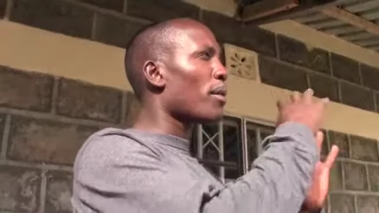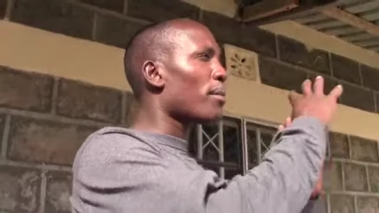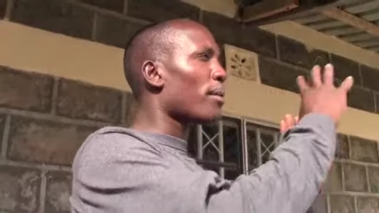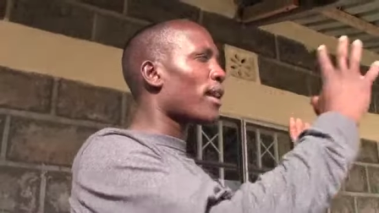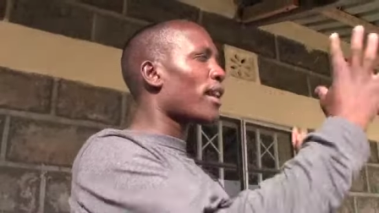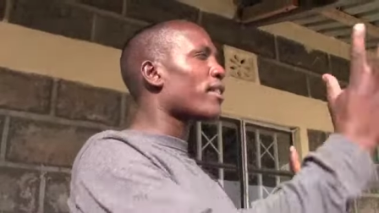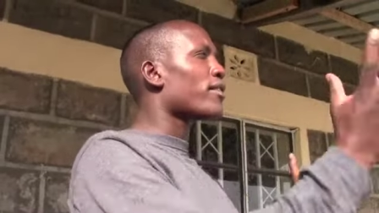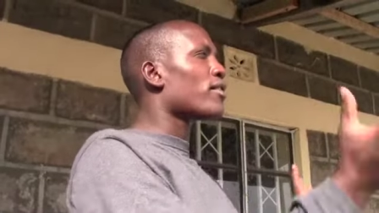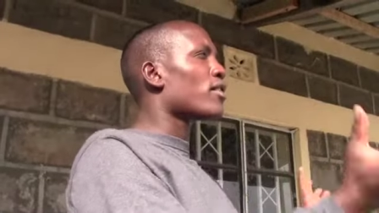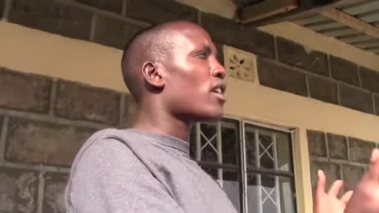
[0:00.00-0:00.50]

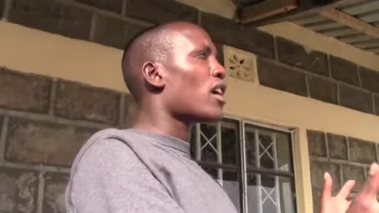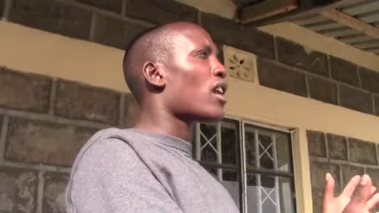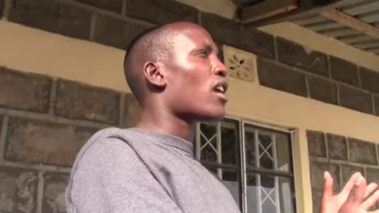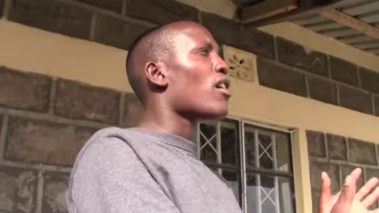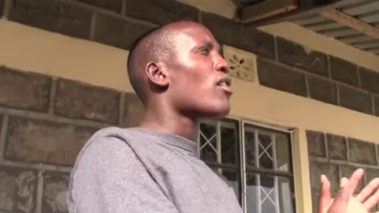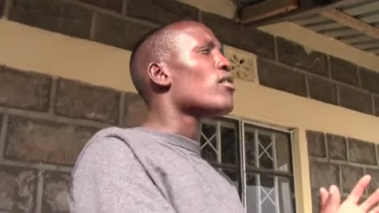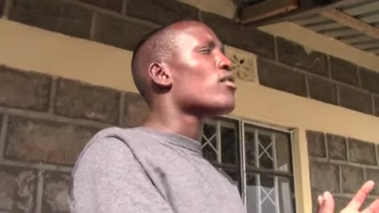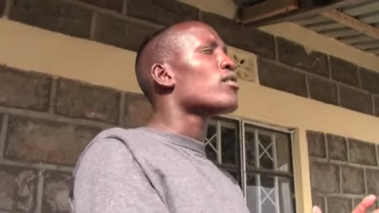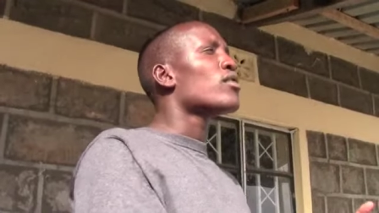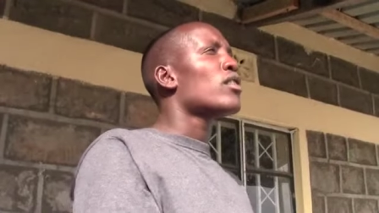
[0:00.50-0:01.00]
population
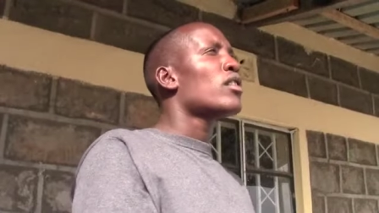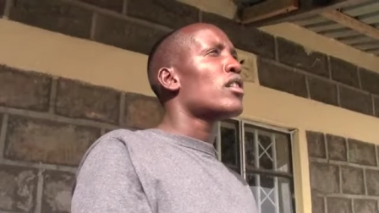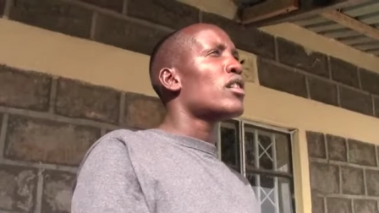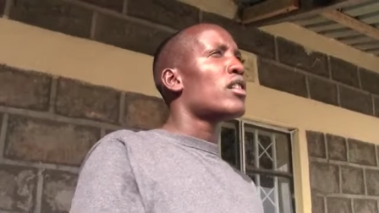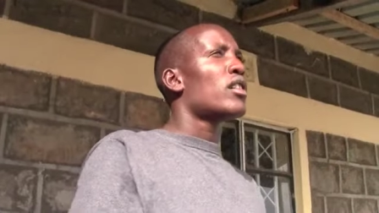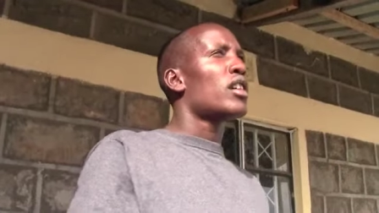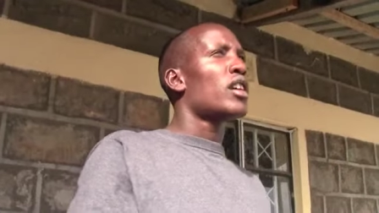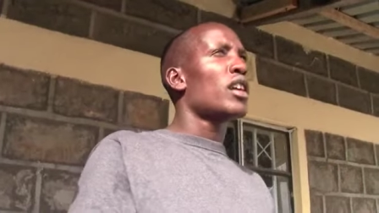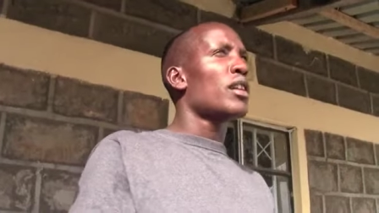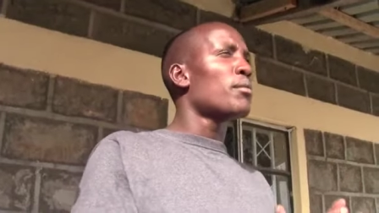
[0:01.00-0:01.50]
around
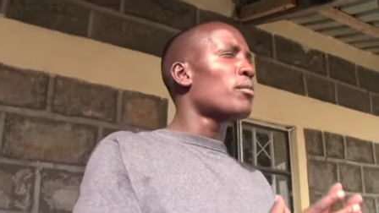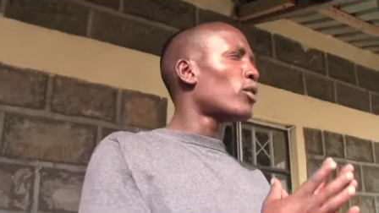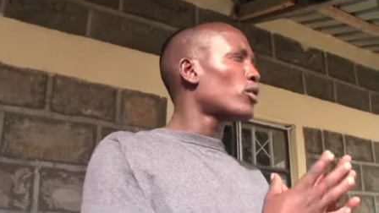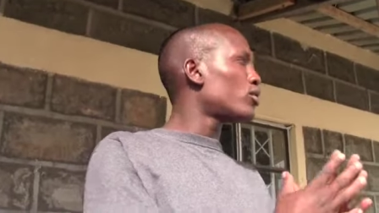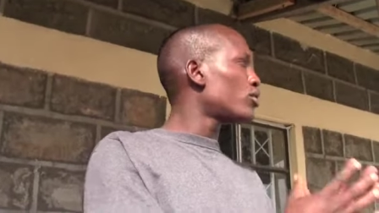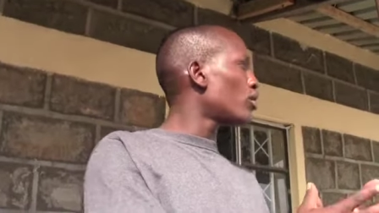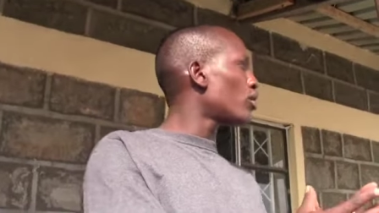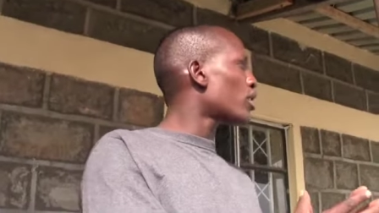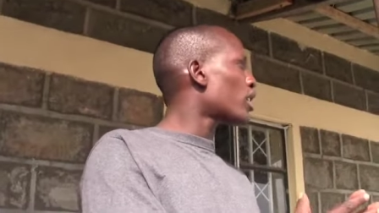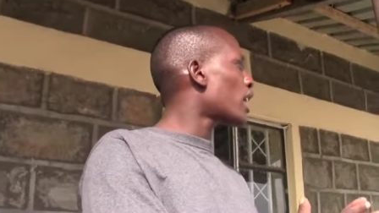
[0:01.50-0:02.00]

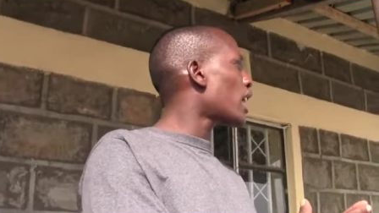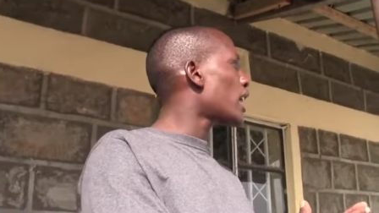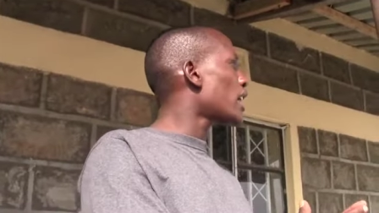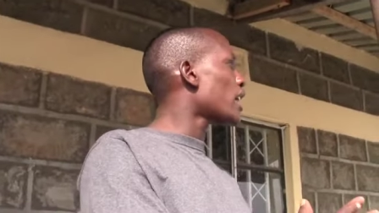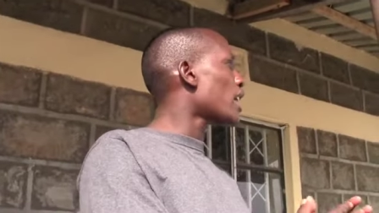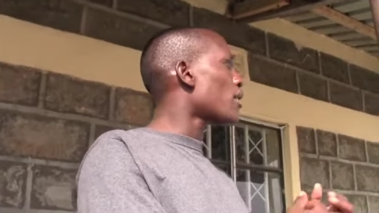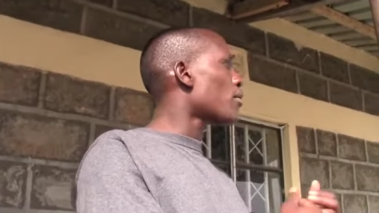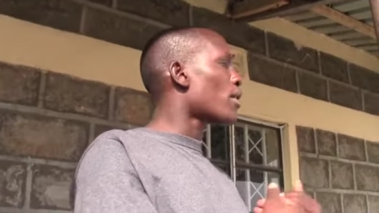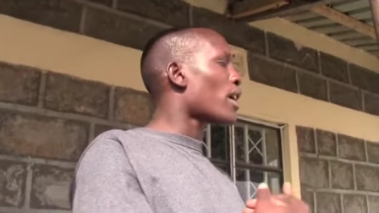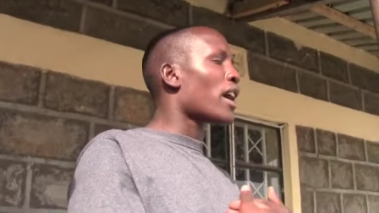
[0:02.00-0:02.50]
Ilmochok
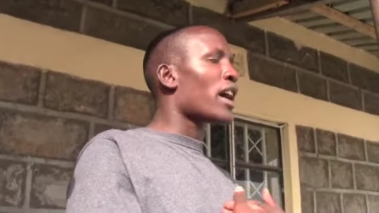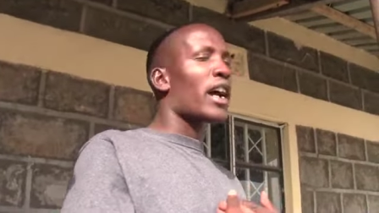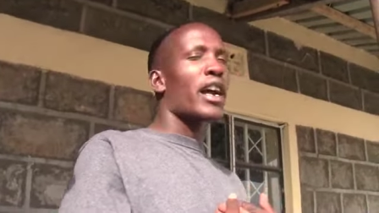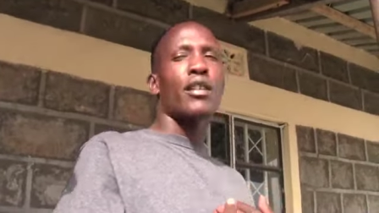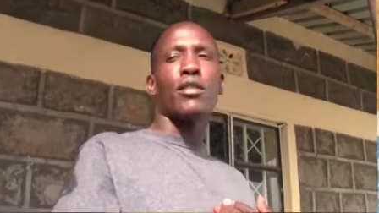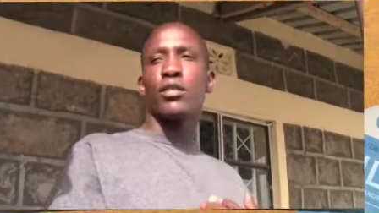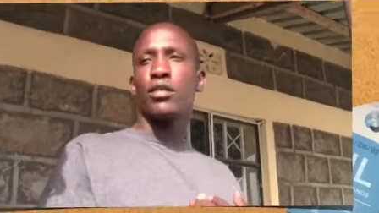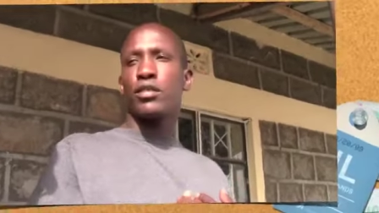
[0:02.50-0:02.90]
area where I